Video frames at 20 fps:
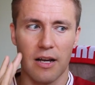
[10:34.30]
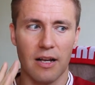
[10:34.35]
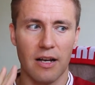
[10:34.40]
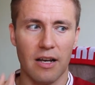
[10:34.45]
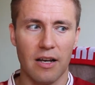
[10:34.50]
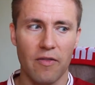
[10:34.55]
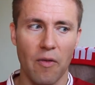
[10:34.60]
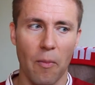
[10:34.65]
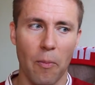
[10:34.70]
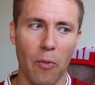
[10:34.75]

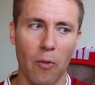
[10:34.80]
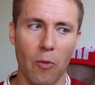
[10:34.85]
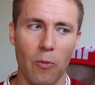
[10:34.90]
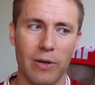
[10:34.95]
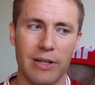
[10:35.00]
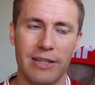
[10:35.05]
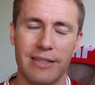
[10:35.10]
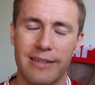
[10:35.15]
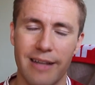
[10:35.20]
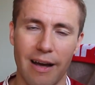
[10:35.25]
Liverpool
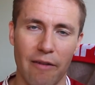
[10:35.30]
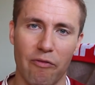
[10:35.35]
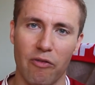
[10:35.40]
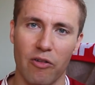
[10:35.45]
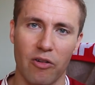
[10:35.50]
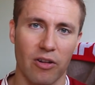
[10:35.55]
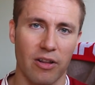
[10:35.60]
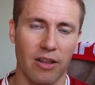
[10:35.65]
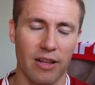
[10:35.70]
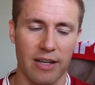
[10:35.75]
will
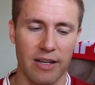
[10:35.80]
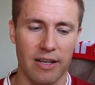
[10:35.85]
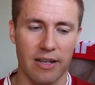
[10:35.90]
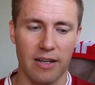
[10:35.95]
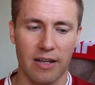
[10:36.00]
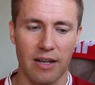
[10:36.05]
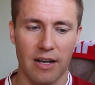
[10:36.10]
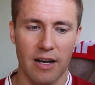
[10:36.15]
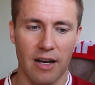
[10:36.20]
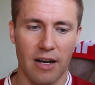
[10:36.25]

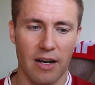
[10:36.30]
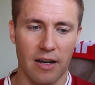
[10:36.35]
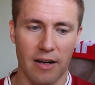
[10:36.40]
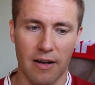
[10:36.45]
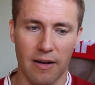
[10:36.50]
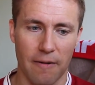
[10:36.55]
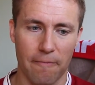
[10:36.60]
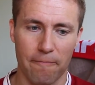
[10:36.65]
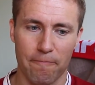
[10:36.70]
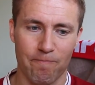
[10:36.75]
definitely
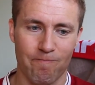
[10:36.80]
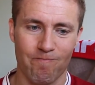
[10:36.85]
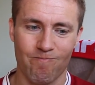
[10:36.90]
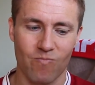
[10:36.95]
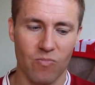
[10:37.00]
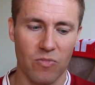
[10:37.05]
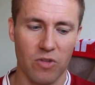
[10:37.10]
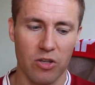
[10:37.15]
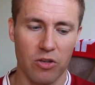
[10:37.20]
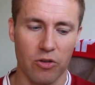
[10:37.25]

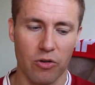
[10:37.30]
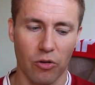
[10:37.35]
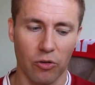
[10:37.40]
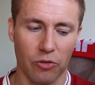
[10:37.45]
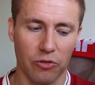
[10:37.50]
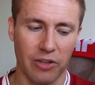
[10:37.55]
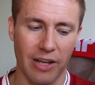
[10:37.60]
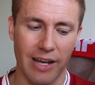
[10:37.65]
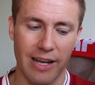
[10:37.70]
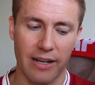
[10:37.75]

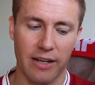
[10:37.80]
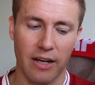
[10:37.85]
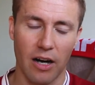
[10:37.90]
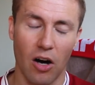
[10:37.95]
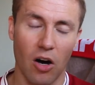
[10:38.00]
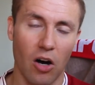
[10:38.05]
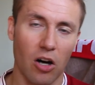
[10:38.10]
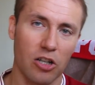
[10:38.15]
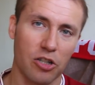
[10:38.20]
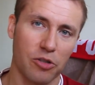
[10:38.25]
take
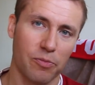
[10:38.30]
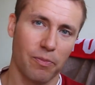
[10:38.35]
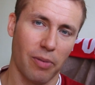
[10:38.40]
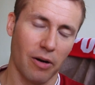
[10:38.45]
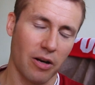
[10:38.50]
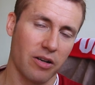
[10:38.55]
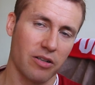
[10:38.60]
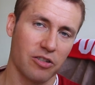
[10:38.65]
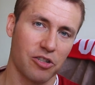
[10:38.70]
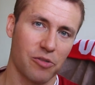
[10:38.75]
harsh
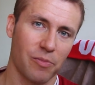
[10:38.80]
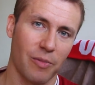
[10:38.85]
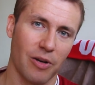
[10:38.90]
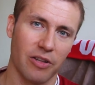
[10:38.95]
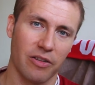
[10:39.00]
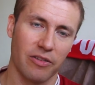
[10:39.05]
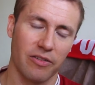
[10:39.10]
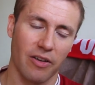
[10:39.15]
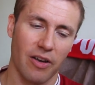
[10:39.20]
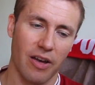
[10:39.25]

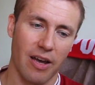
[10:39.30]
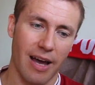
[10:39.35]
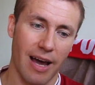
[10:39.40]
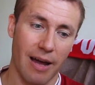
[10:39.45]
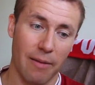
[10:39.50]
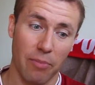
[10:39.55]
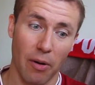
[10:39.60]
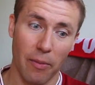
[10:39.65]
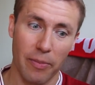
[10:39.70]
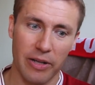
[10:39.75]
punishment.
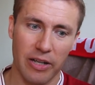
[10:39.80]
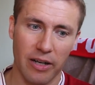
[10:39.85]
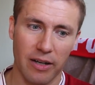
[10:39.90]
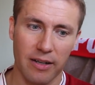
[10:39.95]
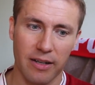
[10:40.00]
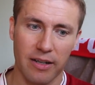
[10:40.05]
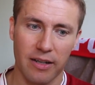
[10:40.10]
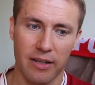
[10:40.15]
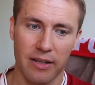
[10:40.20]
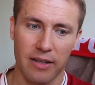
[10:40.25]
And Bobby
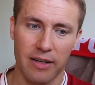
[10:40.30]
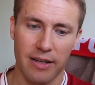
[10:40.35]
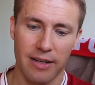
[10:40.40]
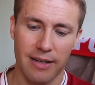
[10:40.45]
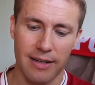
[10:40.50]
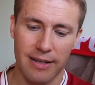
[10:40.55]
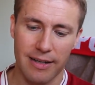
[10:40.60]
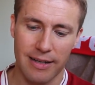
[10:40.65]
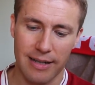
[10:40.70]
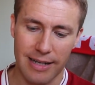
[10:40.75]
Duncan
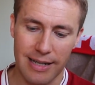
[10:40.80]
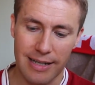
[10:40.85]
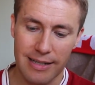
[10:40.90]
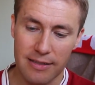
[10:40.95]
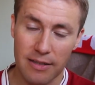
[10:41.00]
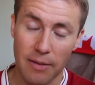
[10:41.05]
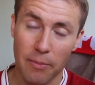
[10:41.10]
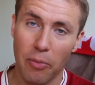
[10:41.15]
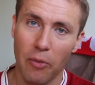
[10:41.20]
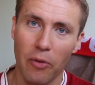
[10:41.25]

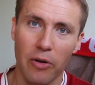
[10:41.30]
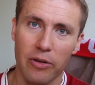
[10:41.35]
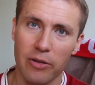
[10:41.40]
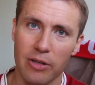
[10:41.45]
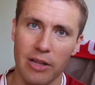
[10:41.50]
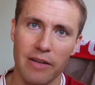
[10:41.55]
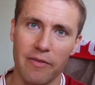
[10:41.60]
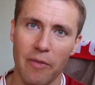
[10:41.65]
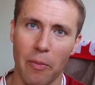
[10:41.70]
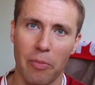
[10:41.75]
is a
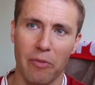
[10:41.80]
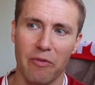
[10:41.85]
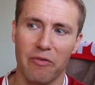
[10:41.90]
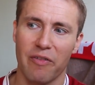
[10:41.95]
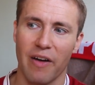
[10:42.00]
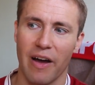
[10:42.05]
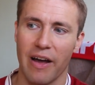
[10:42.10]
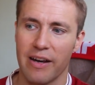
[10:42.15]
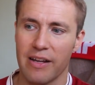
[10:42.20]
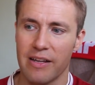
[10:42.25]
boyhood Liverpool
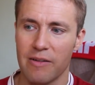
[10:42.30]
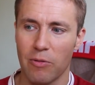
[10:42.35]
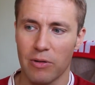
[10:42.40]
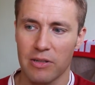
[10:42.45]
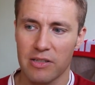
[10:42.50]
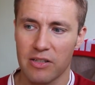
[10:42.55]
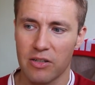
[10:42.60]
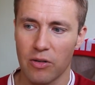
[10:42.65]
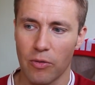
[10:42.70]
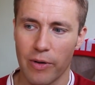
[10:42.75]
fan. He
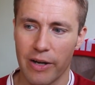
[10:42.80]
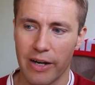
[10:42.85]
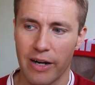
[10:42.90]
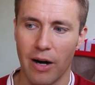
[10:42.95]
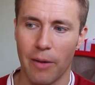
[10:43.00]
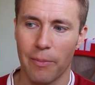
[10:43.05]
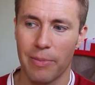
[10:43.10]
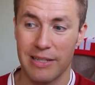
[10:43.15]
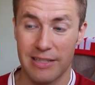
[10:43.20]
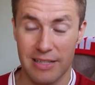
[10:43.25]
was growing
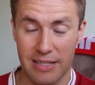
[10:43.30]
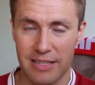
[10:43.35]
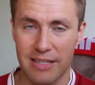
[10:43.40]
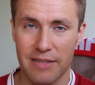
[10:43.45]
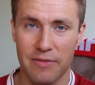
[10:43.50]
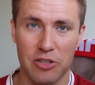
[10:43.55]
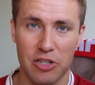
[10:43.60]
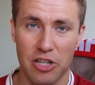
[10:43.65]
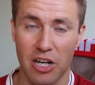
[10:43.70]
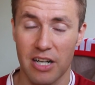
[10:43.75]
up as a
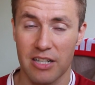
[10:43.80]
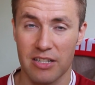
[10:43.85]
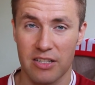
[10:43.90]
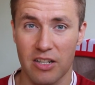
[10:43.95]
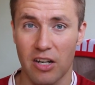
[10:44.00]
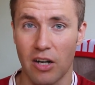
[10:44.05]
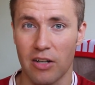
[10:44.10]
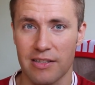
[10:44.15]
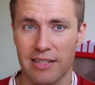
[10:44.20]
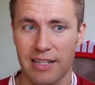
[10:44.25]
Steven Gerrard's
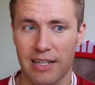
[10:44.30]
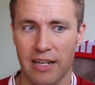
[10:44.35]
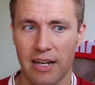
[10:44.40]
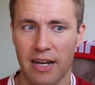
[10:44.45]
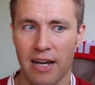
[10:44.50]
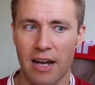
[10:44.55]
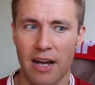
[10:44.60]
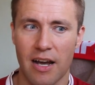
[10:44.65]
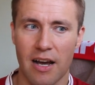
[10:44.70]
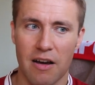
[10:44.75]

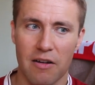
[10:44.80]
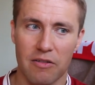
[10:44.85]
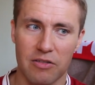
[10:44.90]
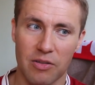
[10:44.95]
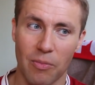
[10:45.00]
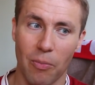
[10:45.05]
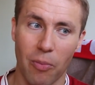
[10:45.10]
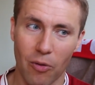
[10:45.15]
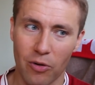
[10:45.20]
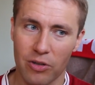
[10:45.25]
cousin,
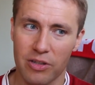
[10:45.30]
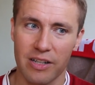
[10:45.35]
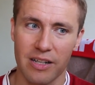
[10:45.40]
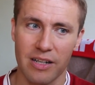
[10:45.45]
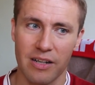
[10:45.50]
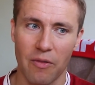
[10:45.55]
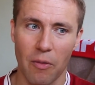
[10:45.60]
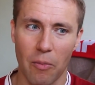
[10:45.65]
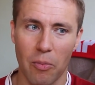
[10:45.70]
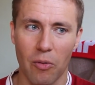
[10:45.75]
supporting
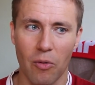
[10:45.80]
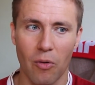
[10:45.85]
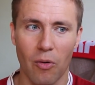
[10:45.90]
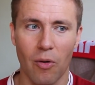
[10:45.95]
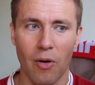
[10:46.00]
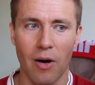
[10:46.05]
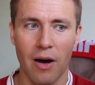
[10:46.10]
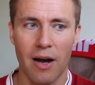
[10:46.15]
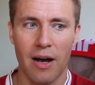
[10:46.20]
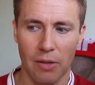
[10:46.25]

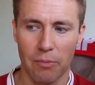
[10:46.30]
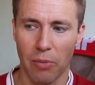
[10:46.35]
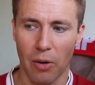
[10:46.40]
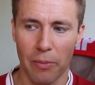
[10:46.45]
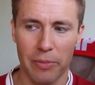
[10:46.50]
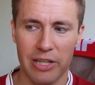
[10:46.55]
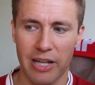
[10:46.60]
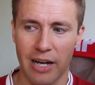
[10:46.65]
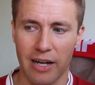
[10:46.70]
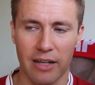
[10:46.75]
Liverpool.
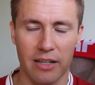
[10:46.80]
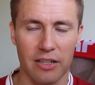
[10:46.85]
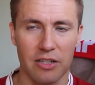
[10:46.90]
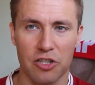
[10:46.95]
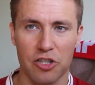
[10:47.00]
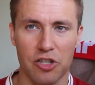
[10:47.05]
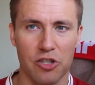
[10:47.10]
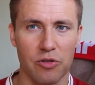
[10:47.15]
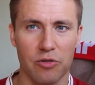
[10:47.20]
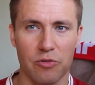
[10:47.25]
Bobby Duncan
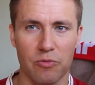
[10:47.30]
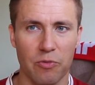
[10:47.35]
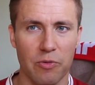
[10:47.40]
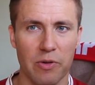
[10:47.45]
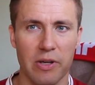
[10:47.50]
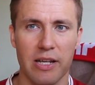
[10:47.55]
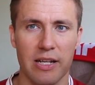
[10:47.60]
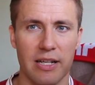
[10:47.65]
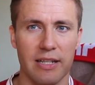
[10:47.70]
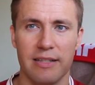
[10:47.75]
should
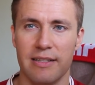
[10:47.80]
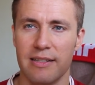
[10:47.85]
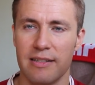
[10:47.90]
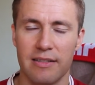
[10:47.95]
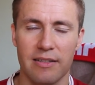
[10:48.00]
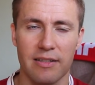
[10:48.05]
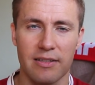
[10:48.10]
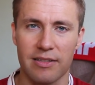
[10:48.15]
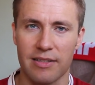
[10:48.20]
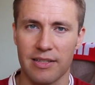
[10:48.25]
really
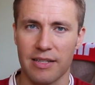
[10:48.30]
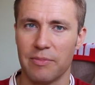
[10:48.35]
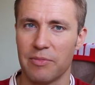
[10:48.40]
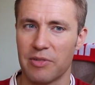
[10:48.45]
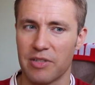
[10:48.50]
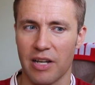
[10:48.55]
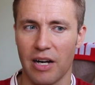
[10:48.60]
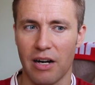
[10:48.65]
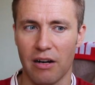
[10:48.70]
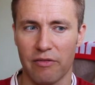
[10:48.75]
distance
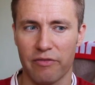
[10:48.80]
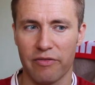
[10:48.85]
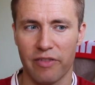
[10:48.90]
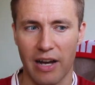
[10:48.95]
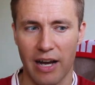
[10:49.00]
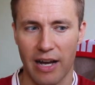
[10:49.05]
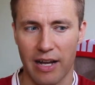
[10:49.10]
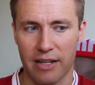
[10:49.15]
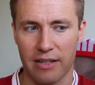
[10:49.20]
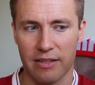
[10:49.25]
himself
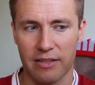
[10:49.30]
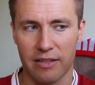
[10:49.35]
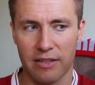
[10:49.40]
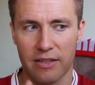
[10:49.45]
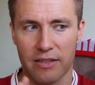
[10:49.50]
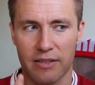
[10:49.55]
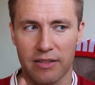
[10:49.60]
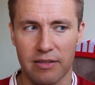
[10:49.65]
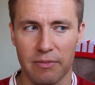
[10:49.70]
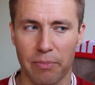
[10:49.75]
and
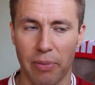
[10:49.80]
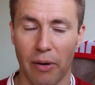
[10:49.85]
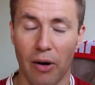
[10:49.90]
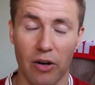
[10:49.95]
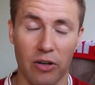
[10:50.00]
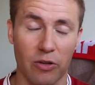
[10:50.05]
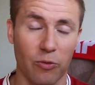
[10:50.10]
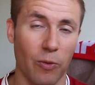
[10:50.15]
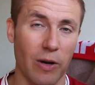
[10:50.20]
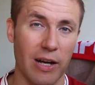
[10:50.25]

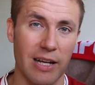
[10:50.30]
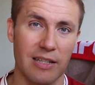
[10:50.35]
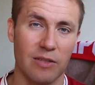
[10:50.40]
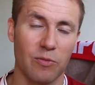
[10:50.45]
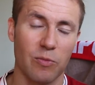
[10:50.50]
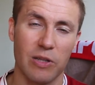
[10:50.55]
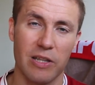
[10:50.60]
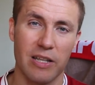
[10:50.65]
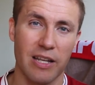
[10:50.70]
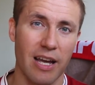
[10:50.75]
part
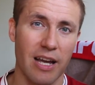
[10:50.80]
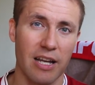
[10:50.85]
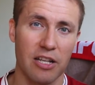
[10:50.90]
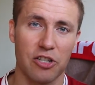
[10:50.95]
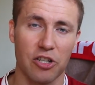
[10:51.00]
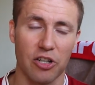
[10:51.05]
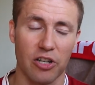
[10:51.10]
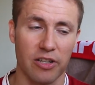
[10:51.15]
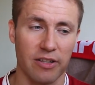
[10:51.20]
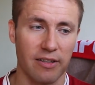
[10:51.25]
ways with the
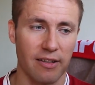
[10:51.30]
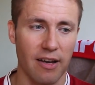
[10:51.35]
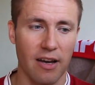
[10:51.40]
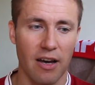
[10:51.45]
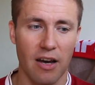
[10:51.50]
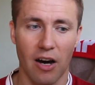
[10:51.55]
agent.